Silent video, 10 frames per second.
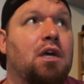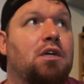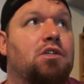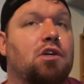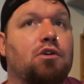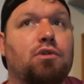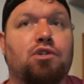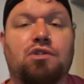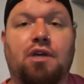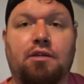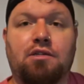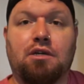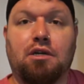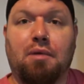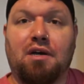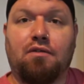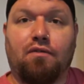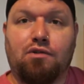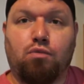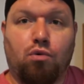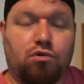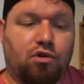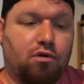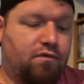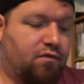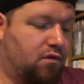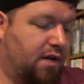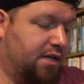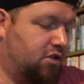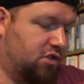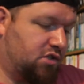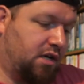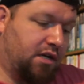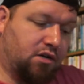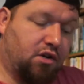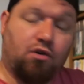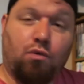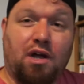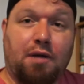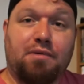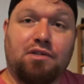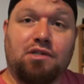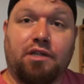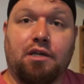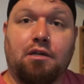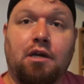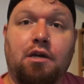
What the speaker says: so he just kept it in the back of his wardrobe for ages, and I don't know what happened to that,